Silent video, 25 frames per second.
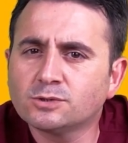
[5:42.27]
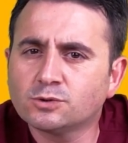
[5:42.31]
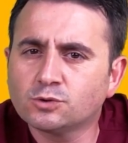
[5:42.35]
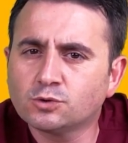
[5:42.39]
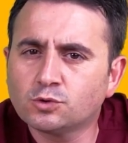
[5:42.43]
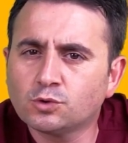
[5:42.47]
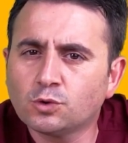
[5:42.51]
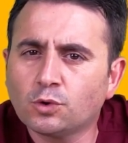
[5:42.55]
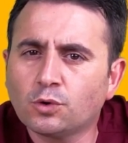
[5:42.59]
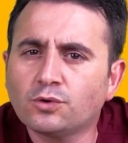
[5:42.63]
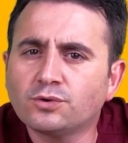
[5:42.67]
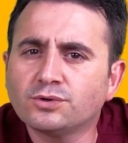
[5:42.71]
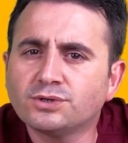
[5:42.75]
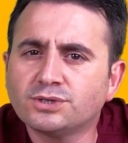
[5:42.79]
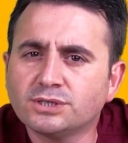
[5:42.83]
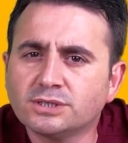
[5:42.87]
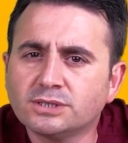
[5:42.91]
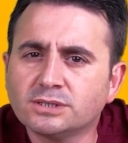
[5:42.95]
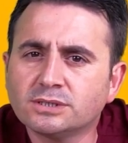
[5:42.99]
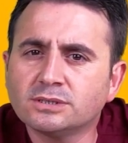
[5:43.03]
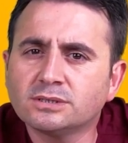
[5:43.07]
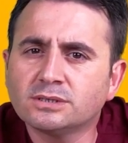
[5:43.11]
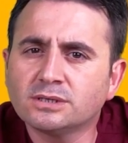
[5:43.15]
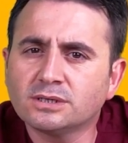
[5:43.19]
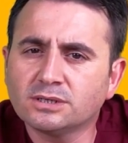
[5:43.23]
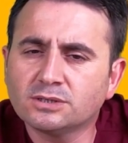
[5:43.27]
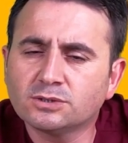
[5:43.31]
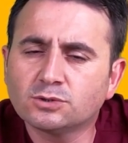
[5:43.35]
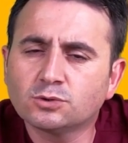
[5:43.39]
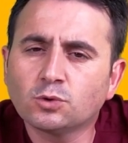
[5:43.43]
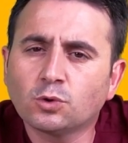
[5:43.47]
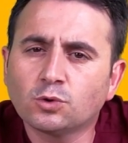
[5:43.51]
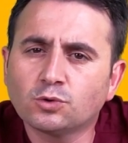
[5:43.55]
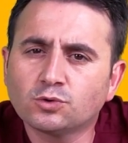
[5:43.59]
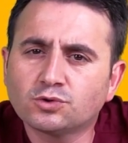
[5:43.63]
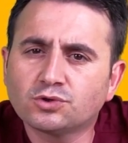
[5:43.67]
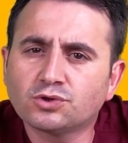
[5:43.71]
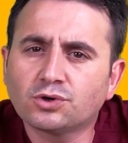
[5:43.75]
surgeon is
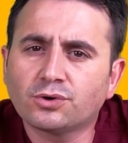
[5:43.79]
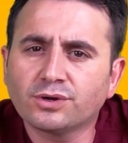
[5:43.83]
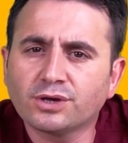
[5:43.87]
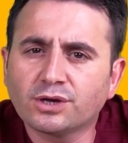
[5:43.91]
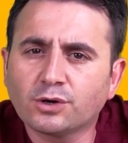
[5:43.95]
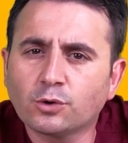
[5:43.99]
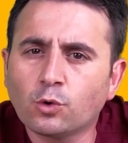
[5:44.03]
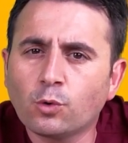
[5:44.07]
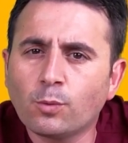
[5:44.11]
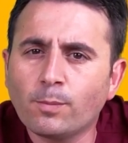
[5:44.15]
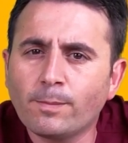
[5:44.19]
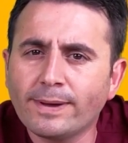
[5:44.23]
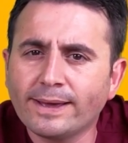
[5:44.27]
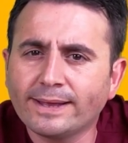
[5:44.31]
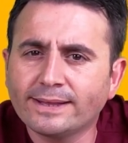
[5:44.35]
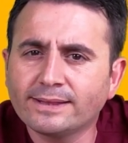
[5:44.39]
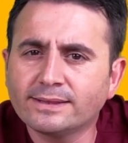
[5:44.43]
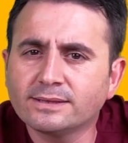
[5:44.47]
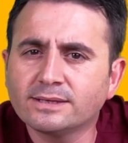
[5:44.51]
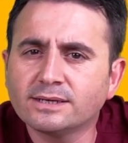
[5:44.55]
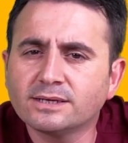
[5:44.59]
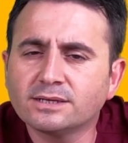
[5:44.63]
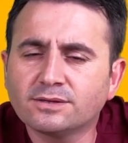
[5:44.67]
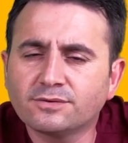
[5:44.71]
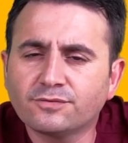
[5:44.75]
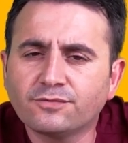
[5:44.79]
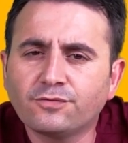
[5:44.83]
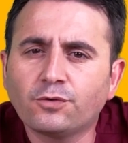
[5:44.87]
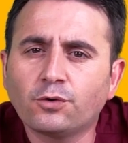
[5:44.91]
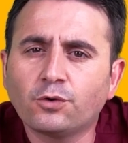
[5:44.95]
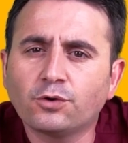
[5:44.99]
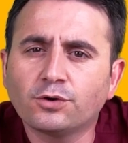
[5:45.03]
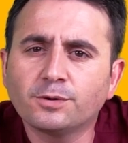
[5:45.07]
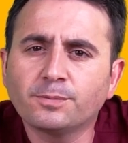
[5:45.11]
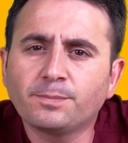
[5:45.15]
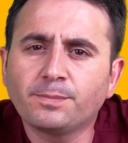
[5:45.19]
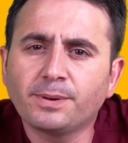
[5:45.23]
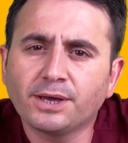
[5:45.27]
also recommended
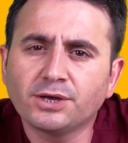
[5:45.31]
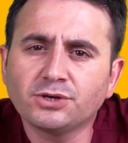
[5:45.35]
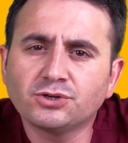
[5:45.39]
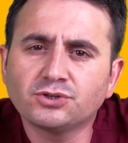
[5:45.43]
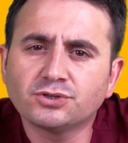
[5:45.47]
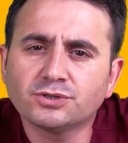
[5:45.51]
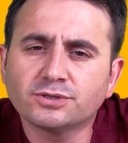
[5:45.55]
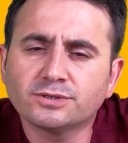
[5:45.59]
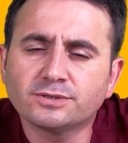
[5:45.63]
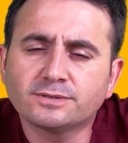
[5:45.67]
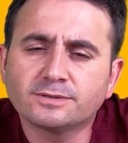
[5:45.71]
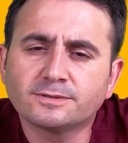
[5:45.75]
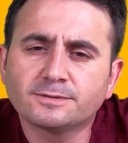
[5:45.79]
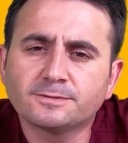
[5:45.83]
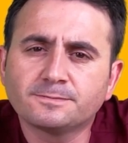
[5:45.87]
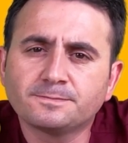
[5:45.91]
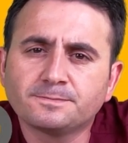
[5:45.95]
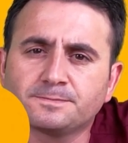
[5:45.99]
for the patients.